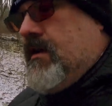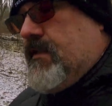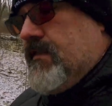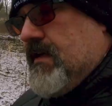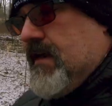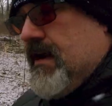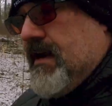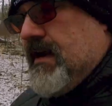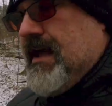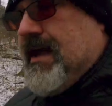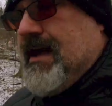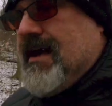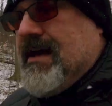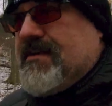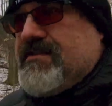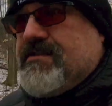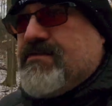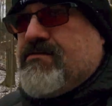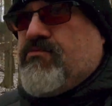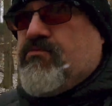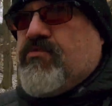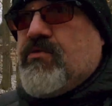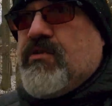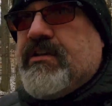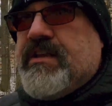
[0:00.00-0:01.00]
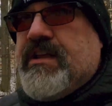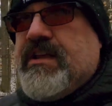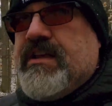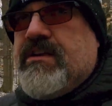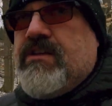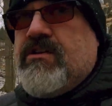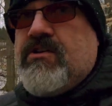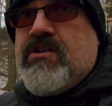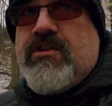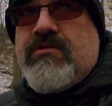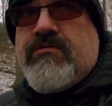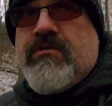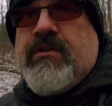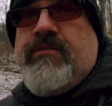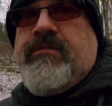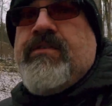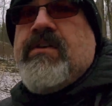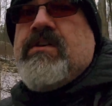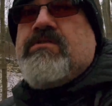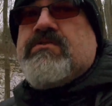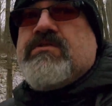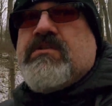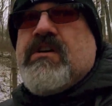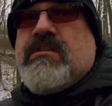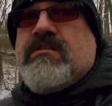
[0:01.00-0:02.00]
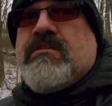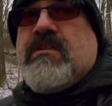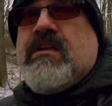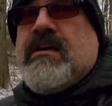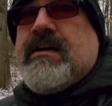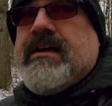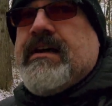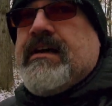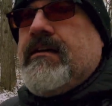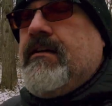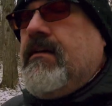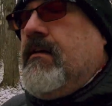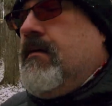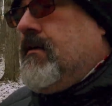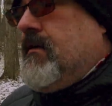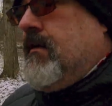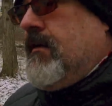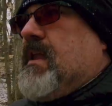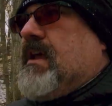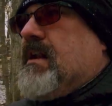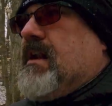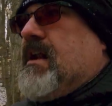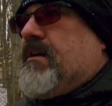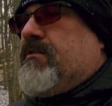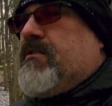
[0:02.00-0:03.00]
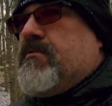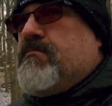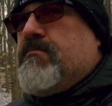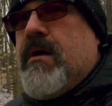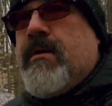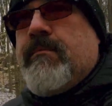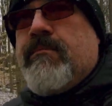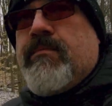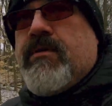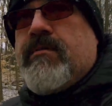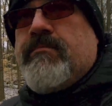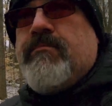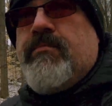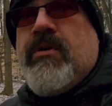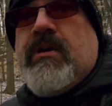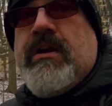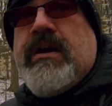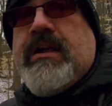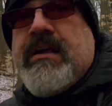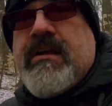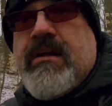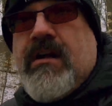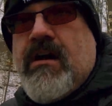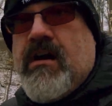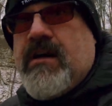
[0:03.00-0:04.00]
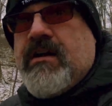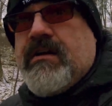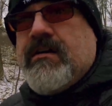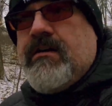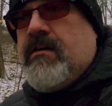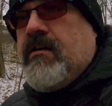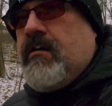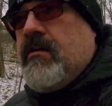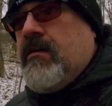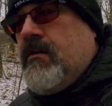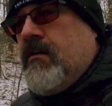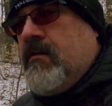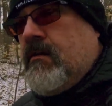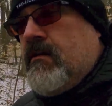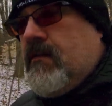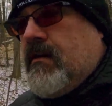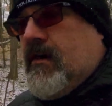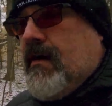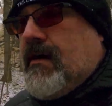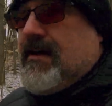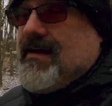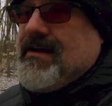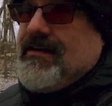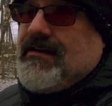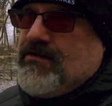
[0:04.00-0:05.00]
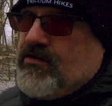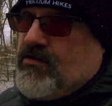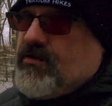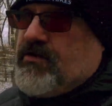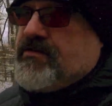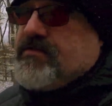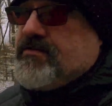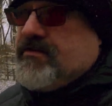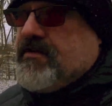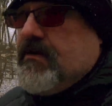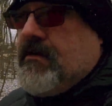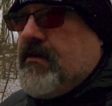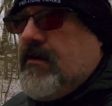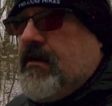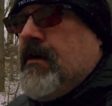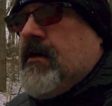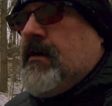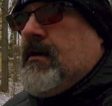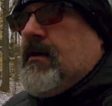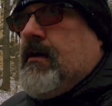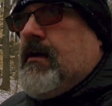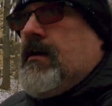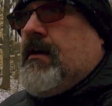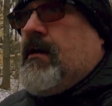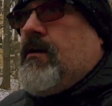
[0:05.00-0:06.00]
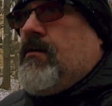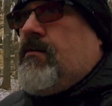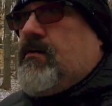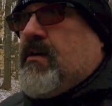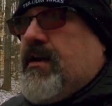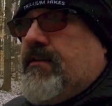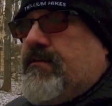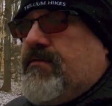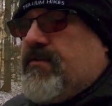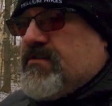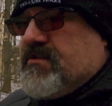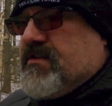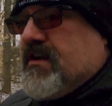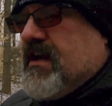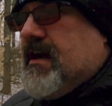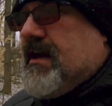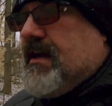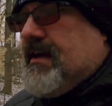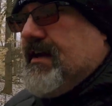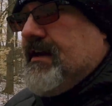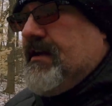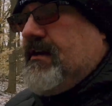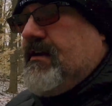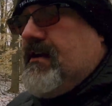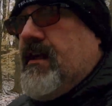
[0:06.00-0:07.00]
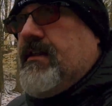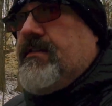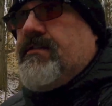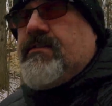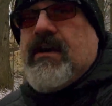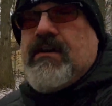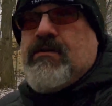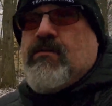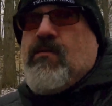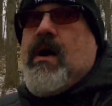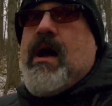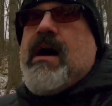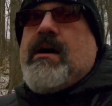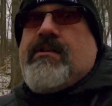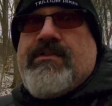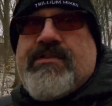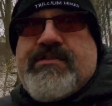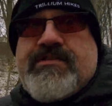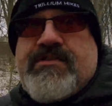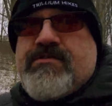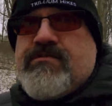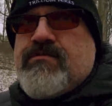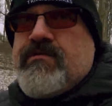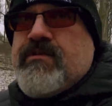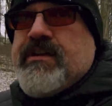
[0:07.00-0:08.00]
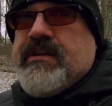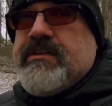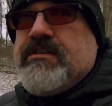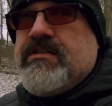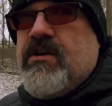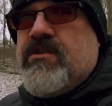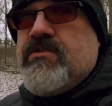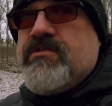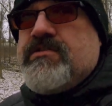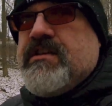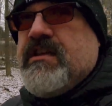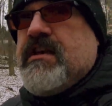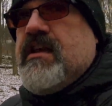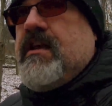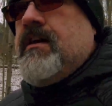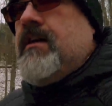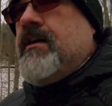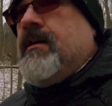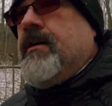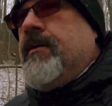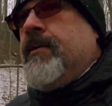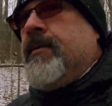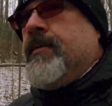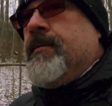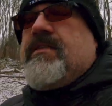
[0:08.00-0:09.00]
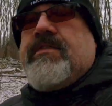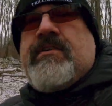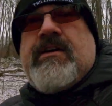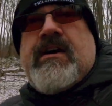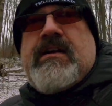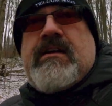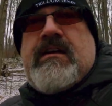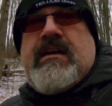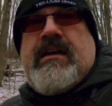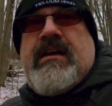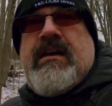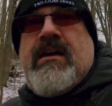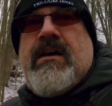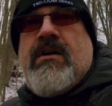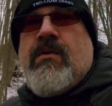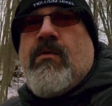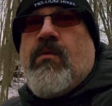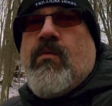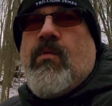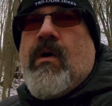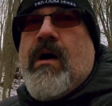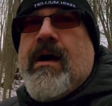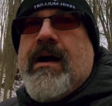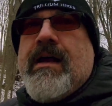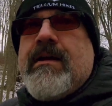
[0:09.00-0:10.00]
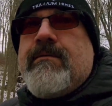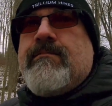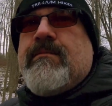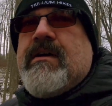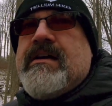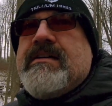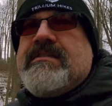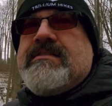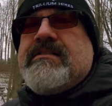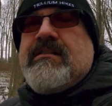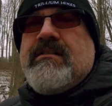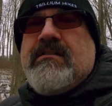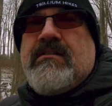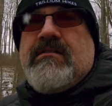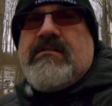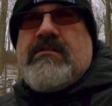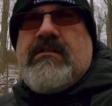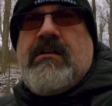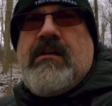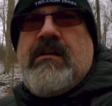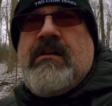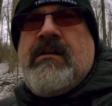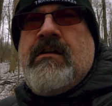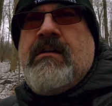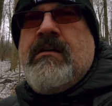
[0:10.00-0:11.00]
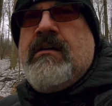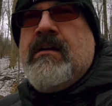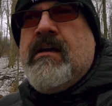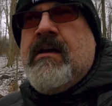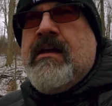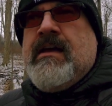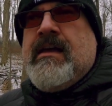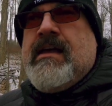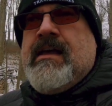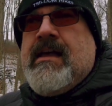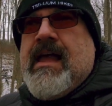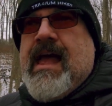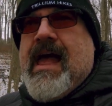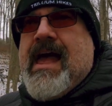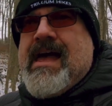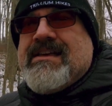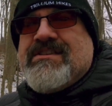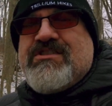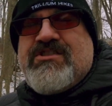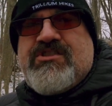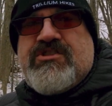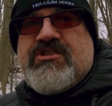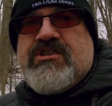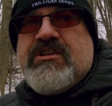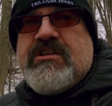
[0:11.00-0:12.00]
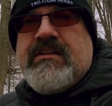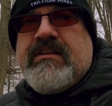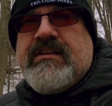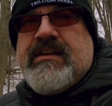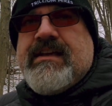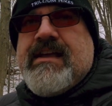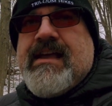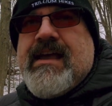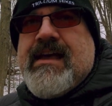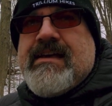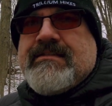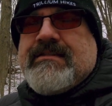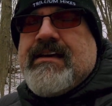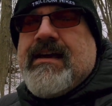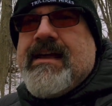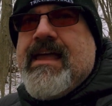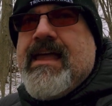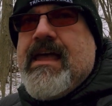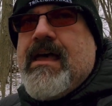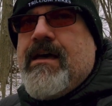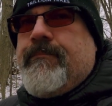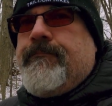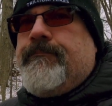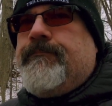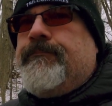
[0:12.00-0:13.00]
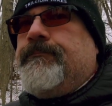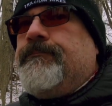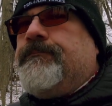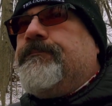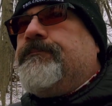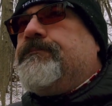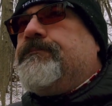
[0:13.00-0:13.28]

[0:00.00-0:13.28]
that has really good reviews online, and I remember putting it on indoors when I first got it and thought, wow, this is really toasty. I thought, why am I still as chilly as I am?